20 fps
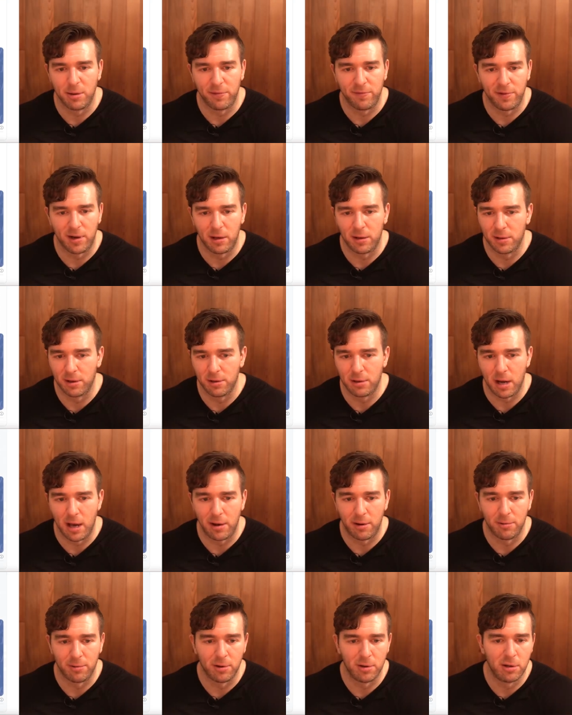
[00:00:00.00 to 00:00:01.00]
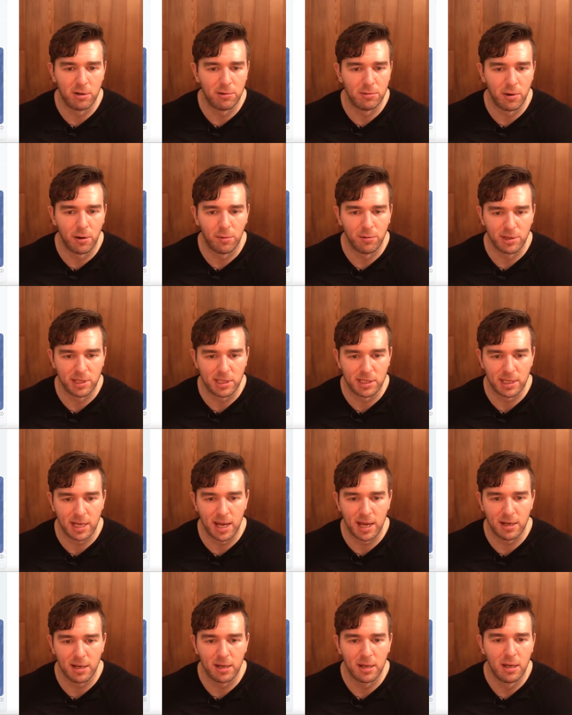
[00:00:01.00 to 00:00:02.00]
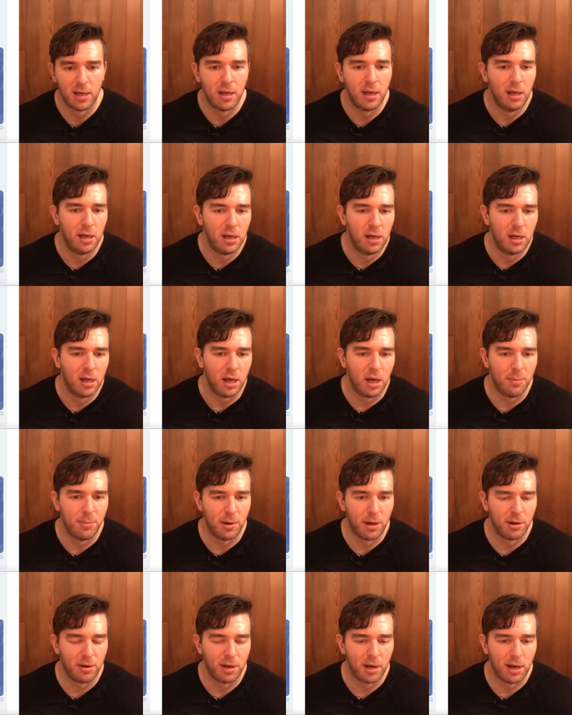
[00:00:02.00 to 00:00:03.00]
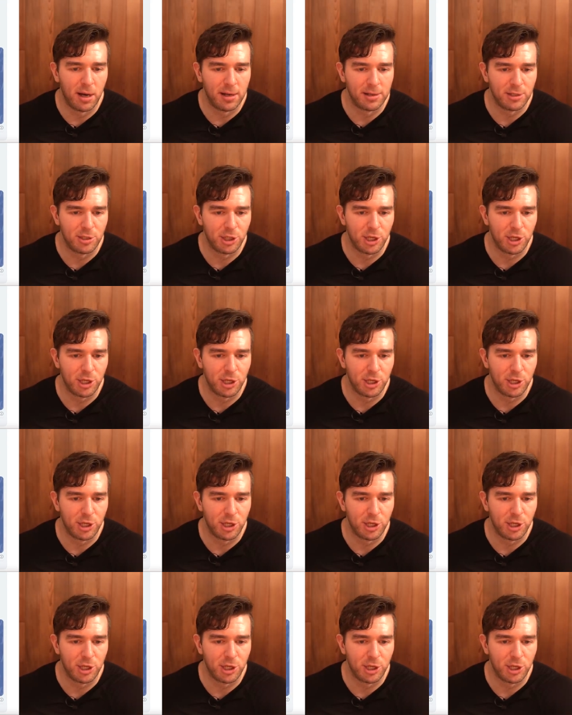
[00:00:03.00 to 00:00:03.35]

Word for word: be fair, though, I don't know what was said about uh,